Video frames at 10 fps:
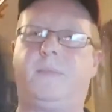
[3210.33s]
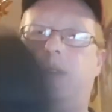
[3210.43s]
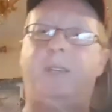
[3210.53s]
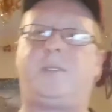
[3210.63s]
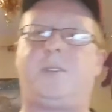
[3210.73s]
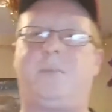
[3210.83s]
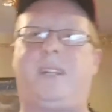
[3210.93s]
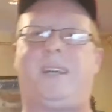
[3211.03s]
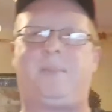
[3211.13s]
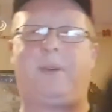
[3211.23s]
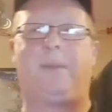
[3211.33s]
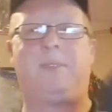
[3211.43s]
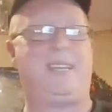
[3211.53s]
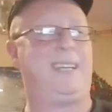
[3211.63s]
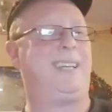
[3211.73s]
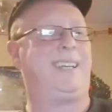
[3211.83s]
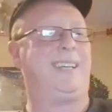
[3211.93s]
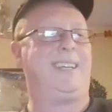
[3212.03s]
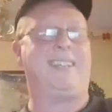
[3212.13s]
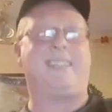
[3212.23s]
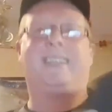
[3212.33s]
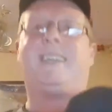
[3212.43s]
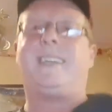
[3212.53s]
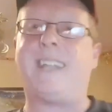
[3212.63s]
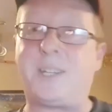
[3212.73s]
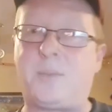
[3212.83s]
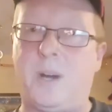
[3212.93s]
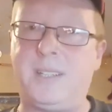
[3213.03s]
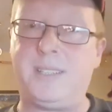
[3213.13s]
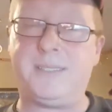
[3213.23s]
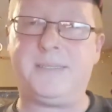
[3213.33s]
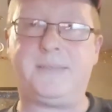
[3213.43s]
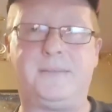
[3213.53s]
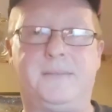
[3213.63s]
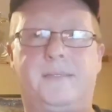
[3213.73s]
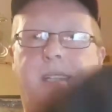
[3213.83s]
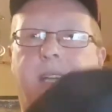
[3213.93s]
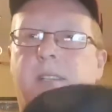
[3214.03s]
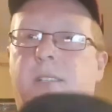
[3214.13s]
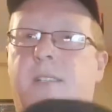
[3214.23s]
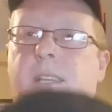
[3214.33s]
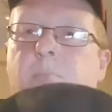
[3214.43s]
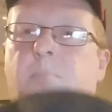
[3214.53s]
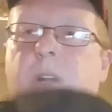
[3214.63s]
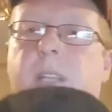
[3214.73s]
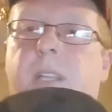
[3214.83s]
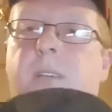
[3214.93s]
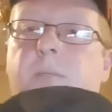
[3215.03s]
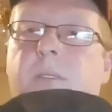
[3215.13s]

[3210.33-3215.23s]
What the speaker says: You told me that at a pub here. Next one is the brand new